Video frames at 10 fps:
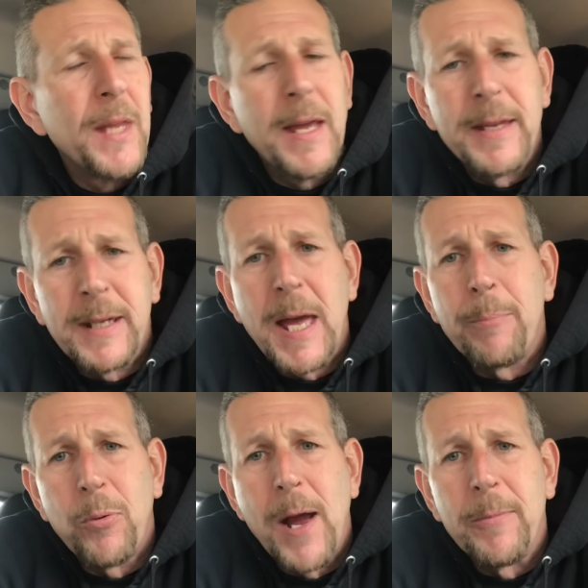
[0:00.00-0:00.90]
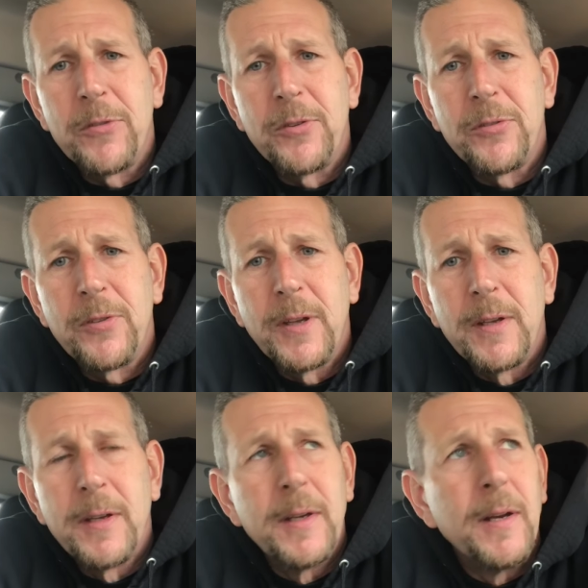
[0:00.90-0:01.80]
and kept promises.
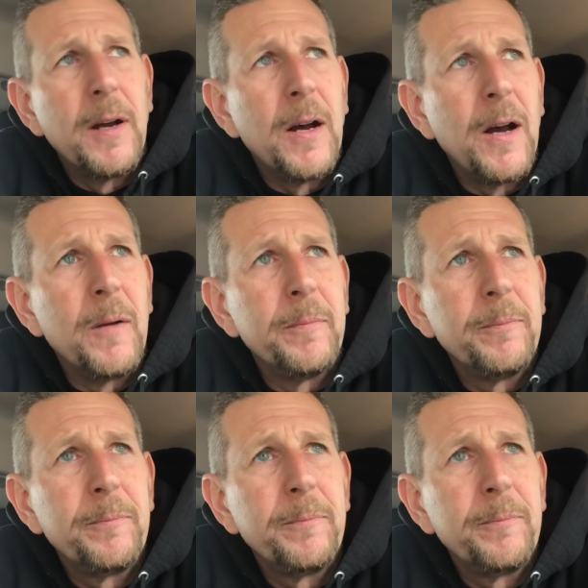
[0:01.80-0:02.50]
Um,